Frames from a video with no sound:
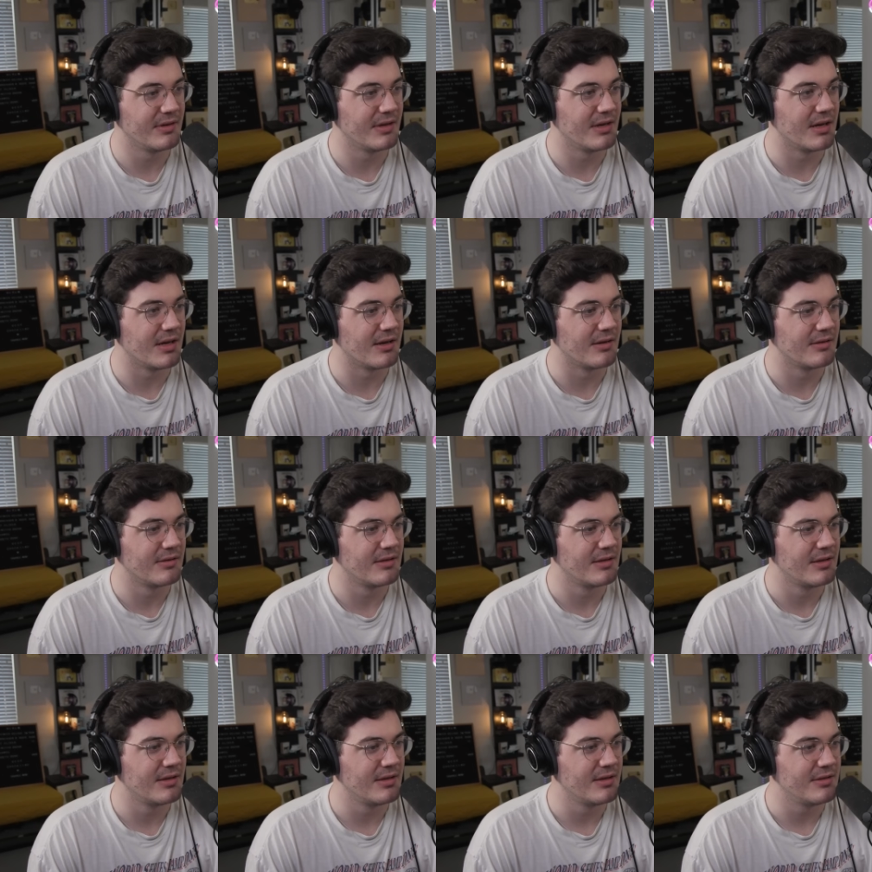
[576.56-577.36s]
Yeah,
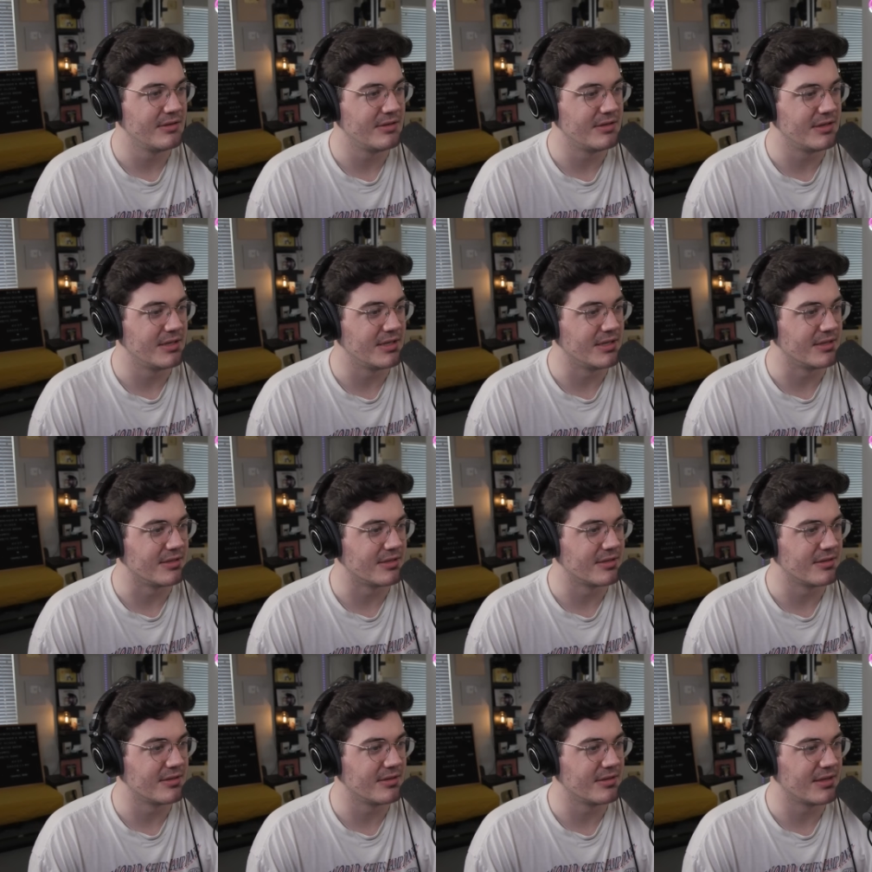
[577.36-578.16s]

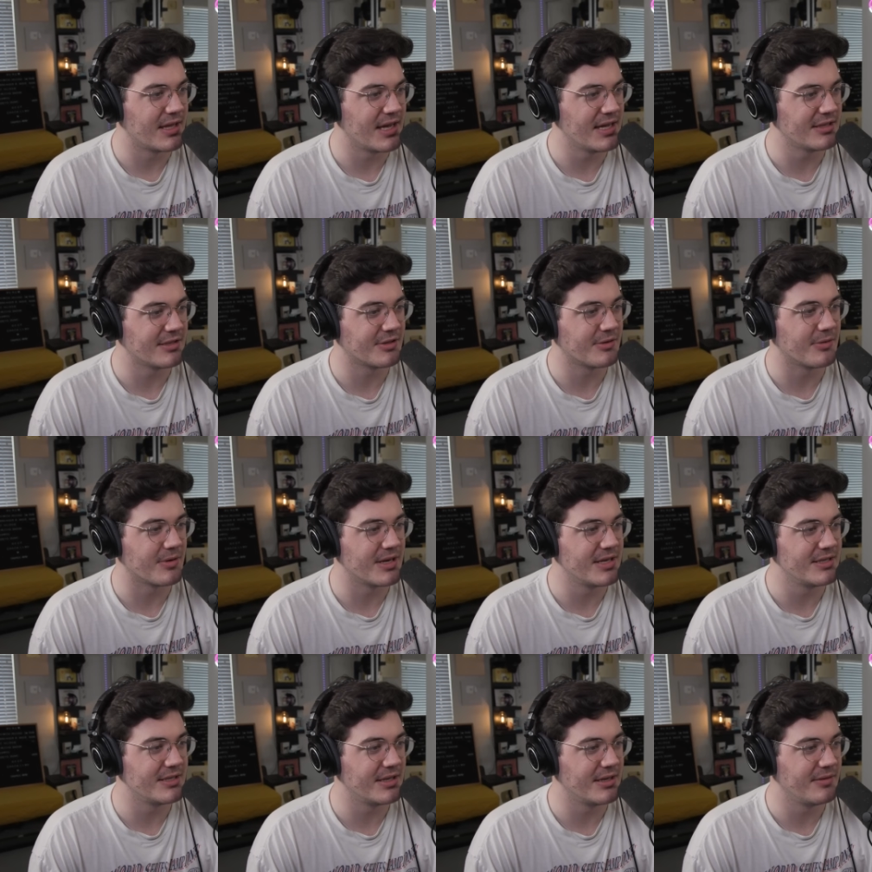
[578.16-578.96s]
jeez, that's
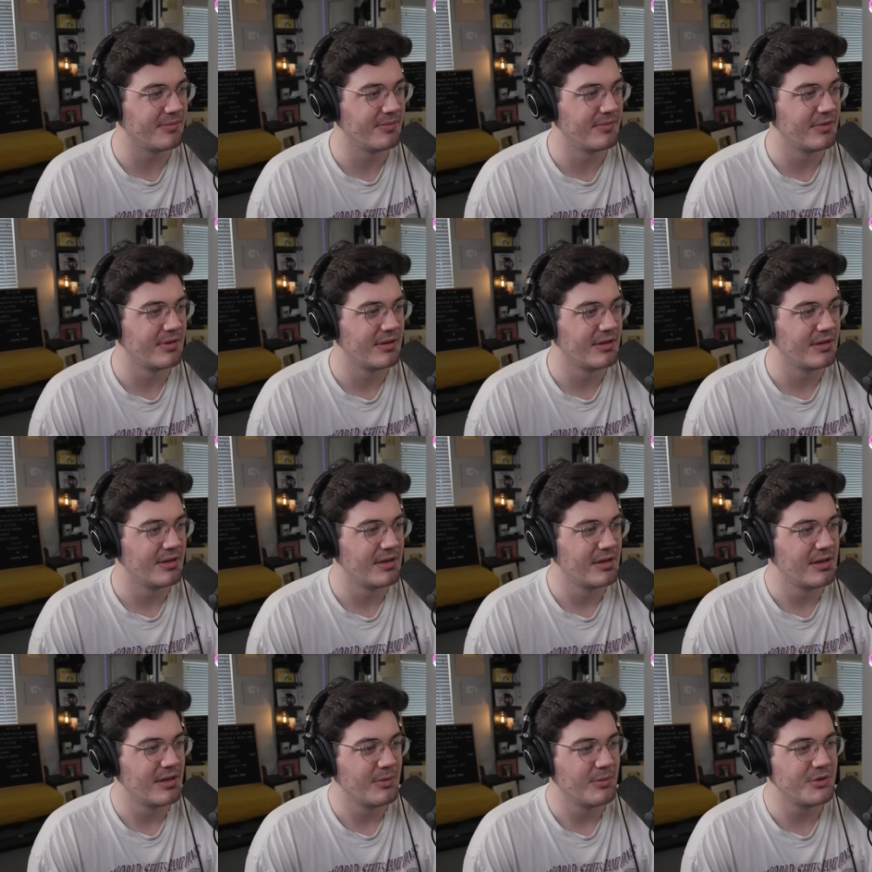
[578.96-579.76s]
crazy.
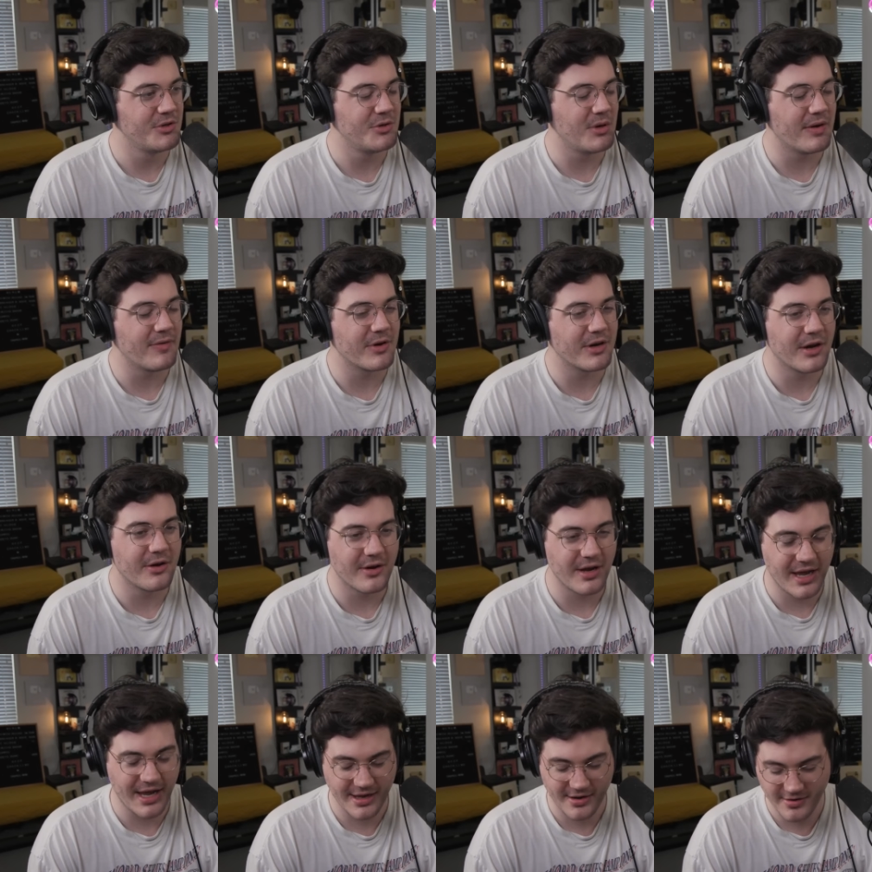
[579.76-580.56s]
Would you ever
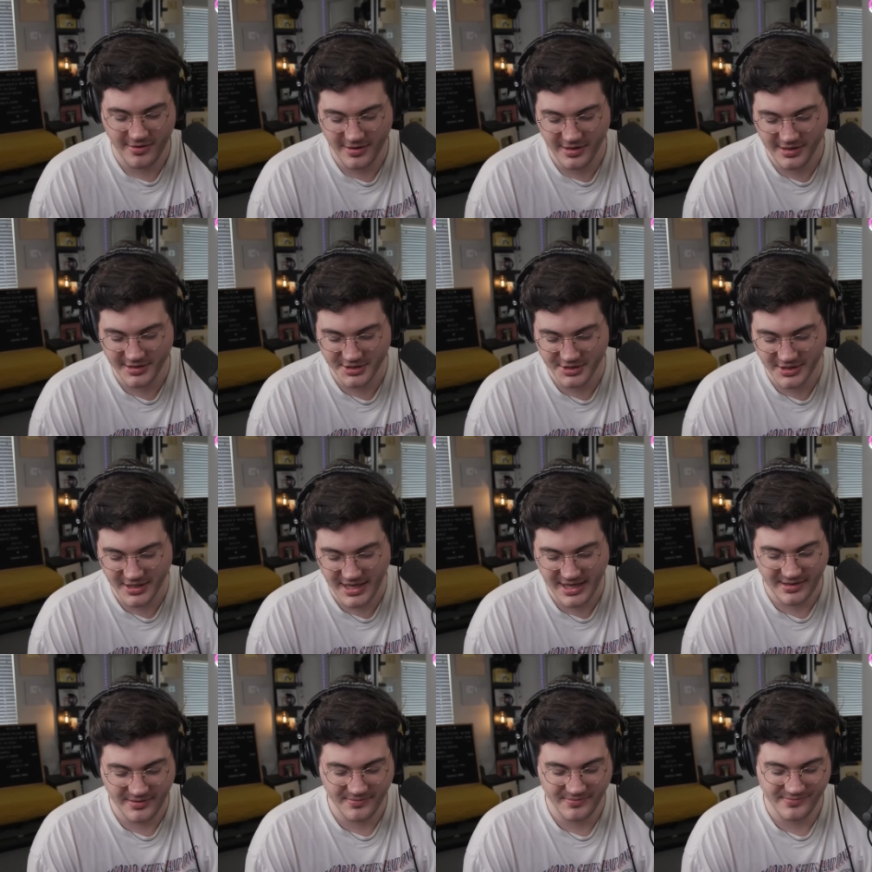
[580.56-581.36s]
go to Antarctica,
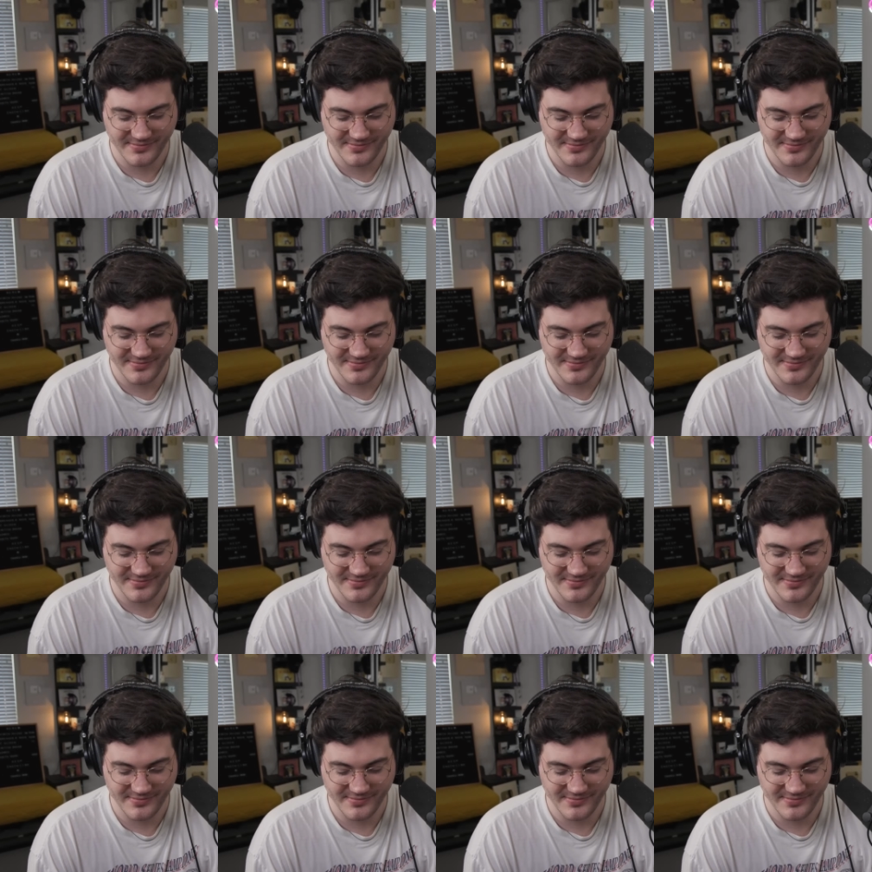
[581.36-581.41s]
Schlatt?